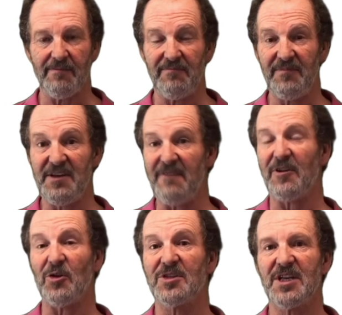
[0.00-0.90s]

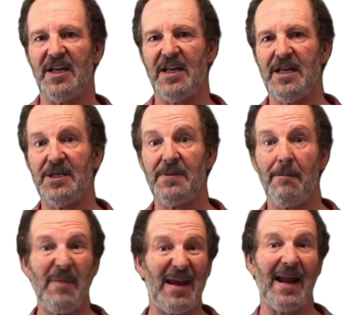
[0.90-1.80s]
difficulty is
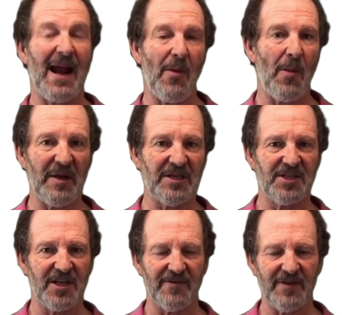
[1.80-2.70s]
picking out the bits
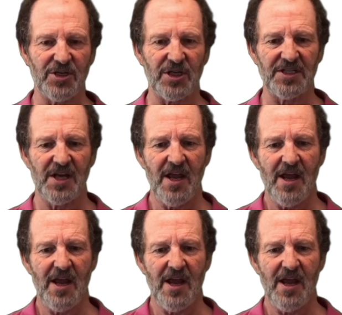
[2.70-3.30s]
that are of interest,